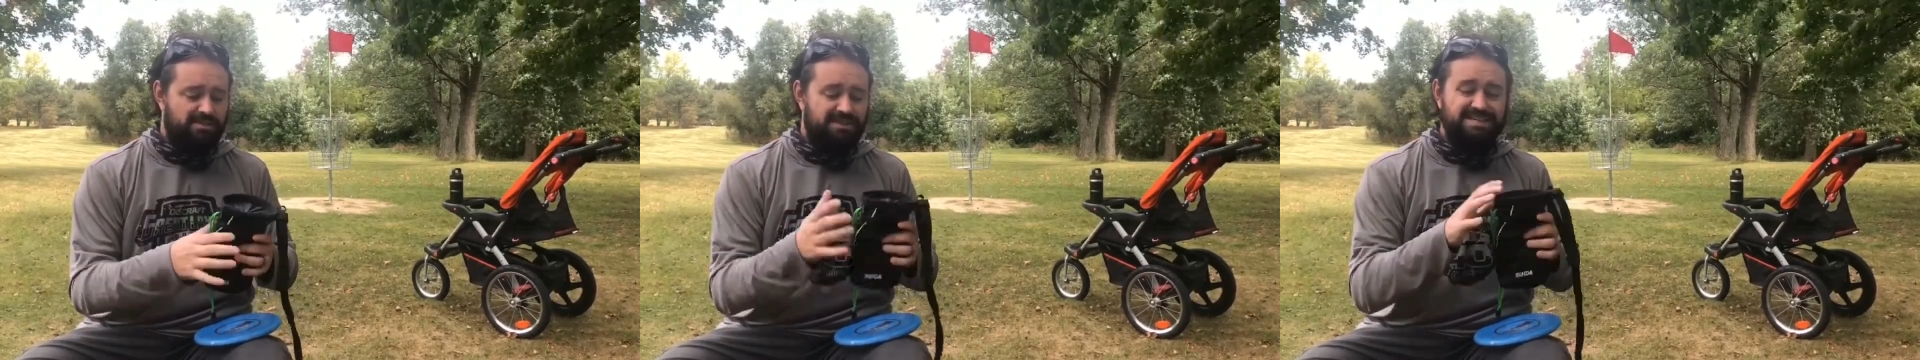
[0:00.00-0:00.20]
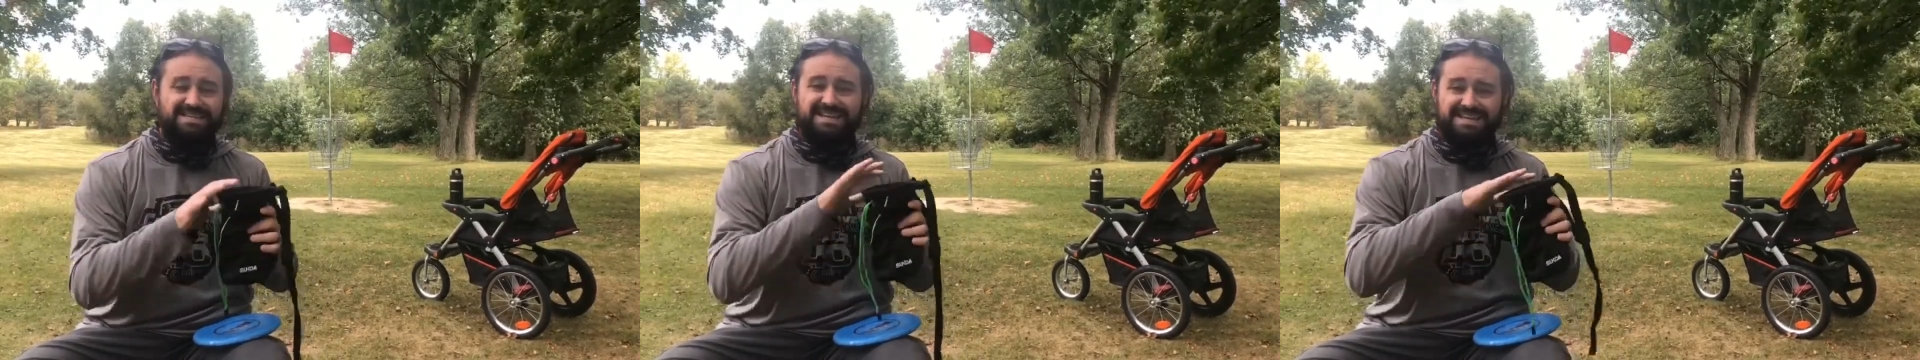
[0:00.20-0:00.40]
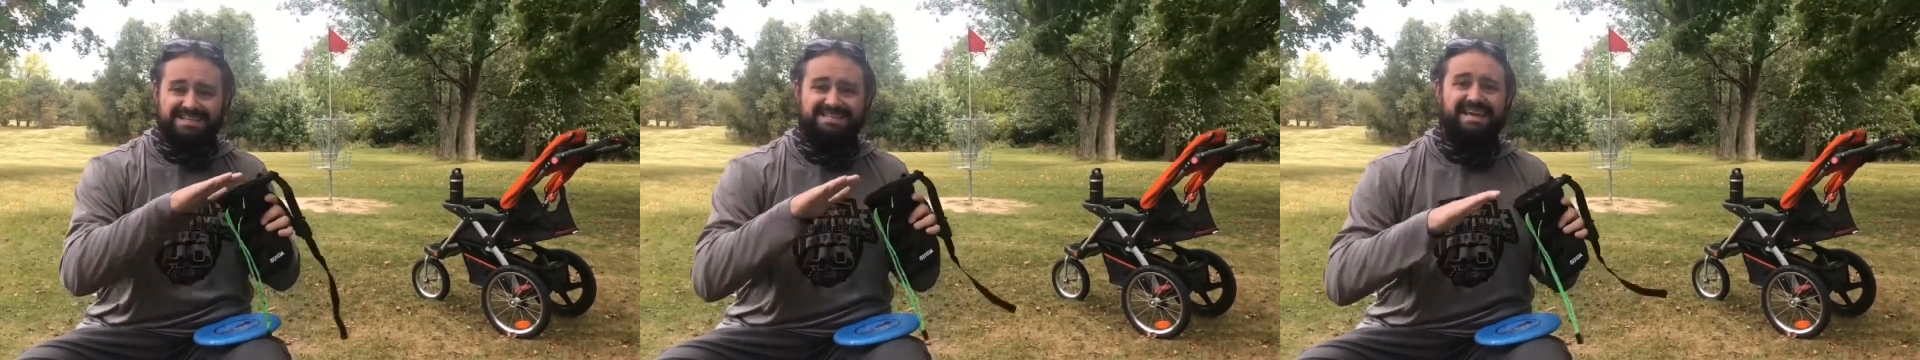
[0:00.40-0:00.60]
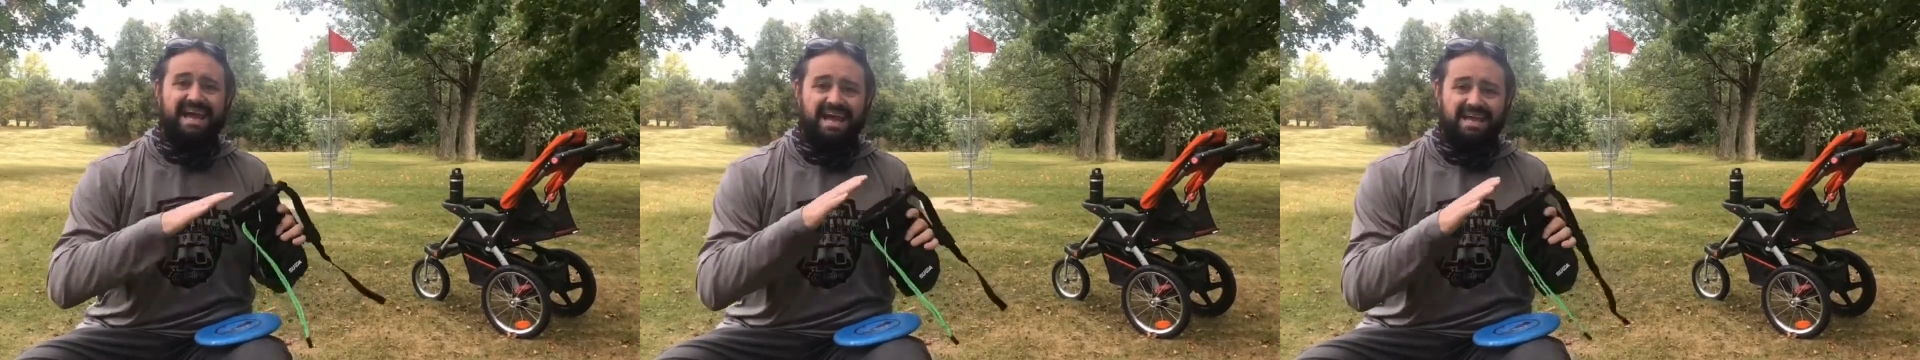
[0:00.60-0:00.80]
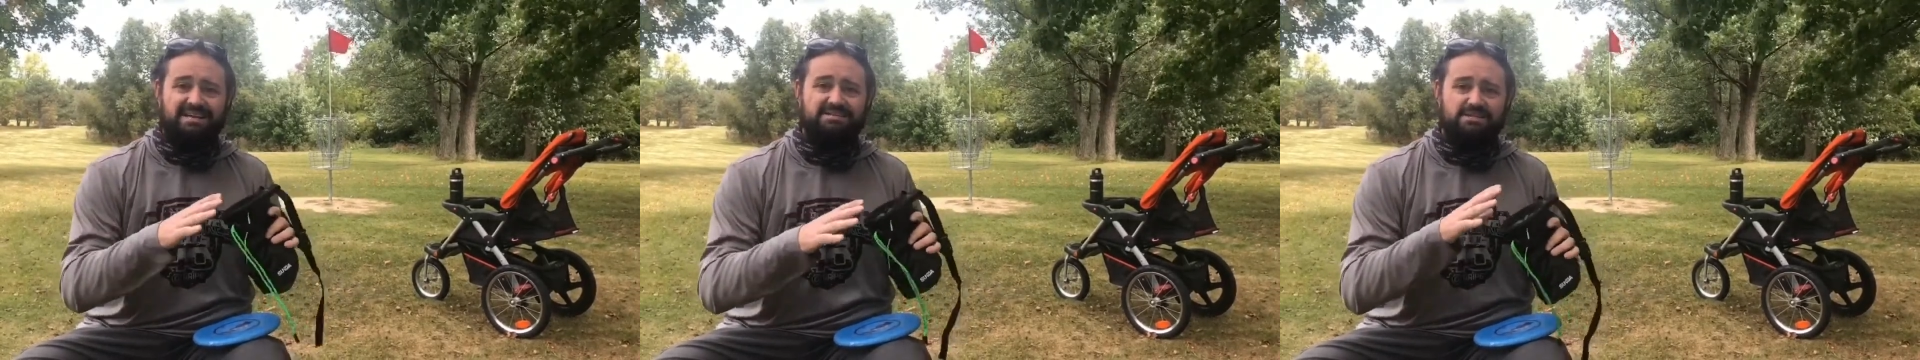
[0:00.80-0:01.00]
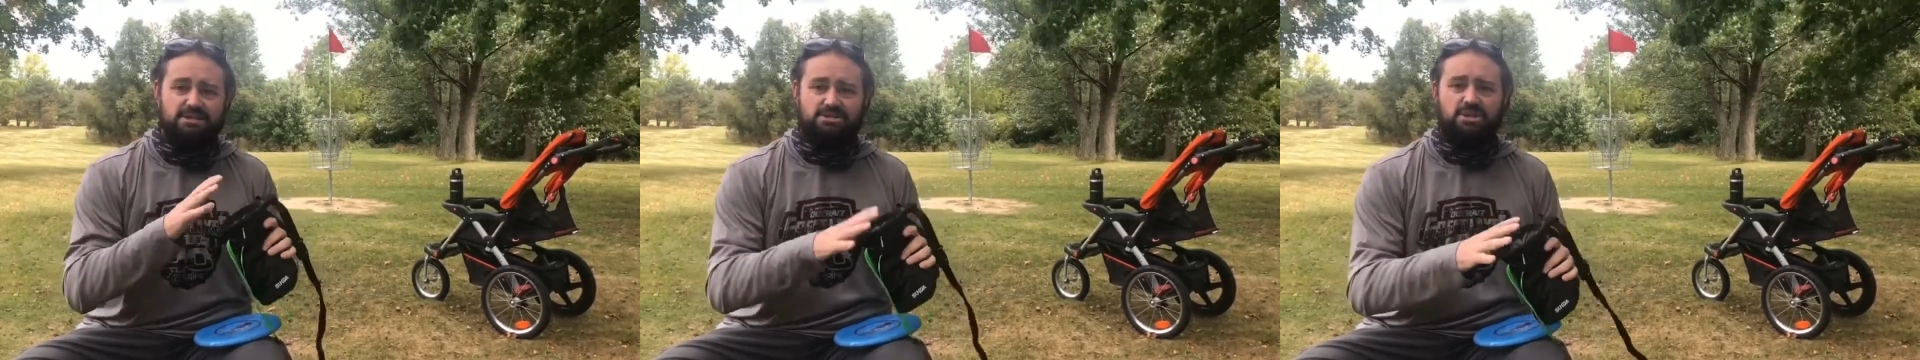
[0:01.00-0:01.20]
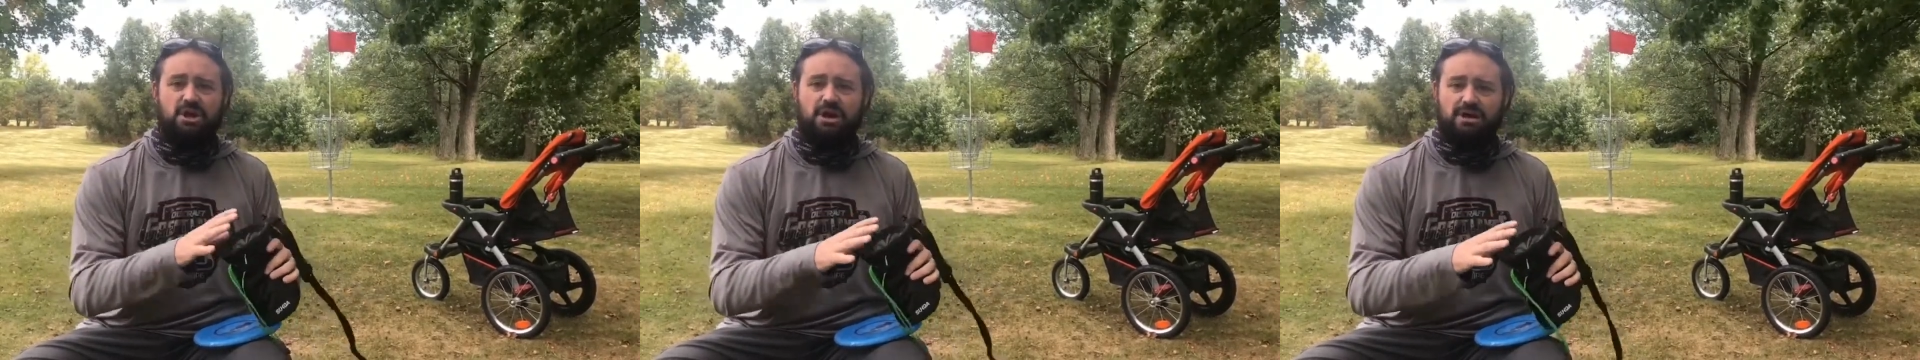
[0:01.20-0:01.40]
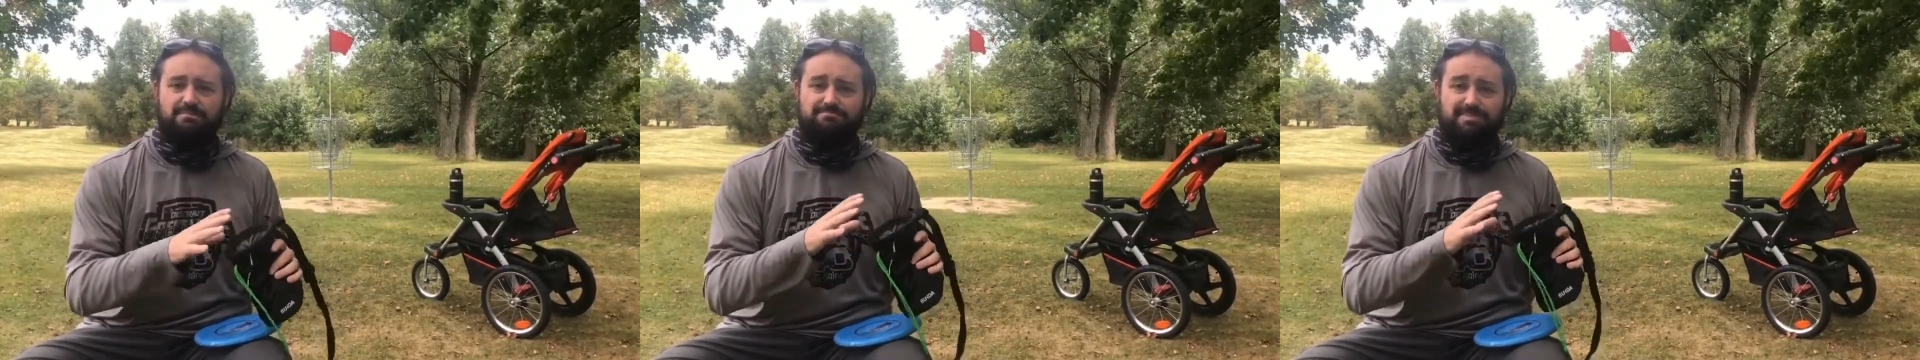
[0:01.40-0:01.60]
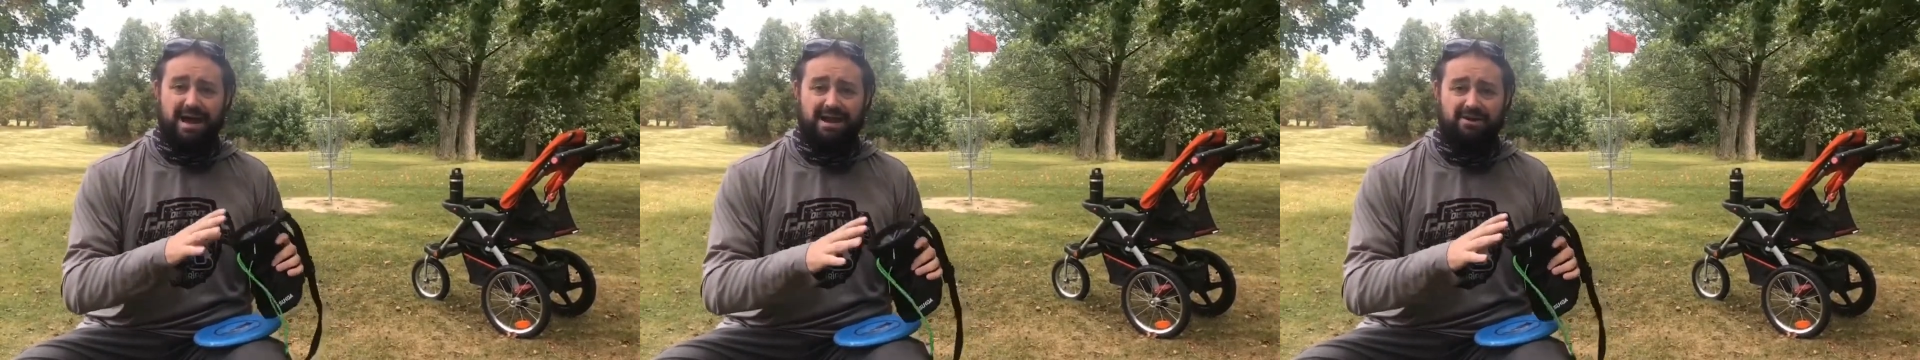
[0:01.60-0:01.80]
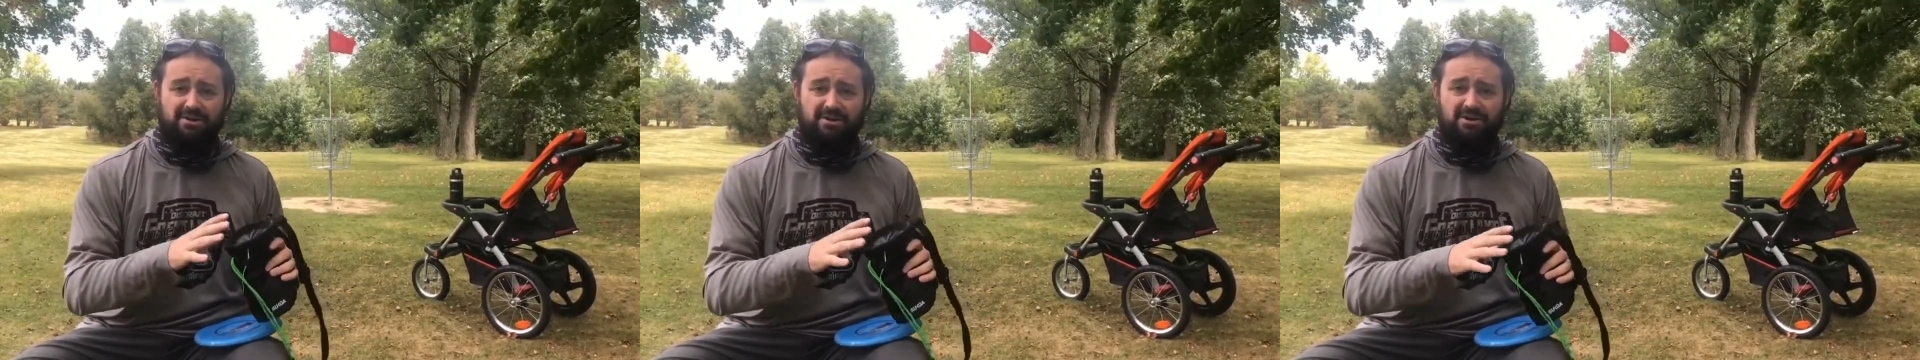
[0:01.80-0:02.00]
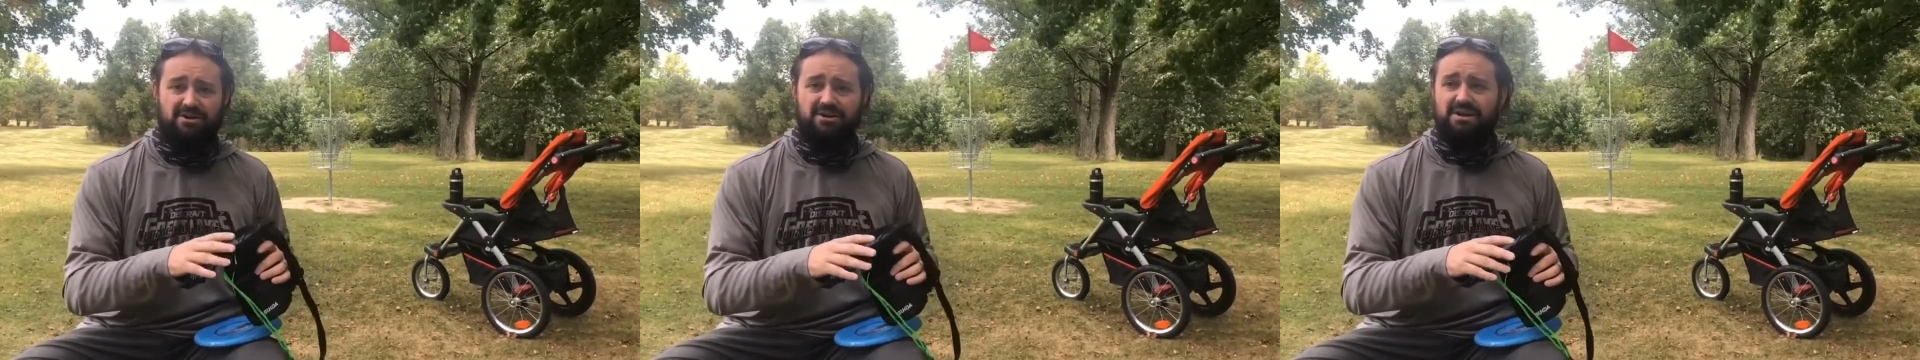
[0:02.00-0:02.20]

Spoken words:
this contains the chalk better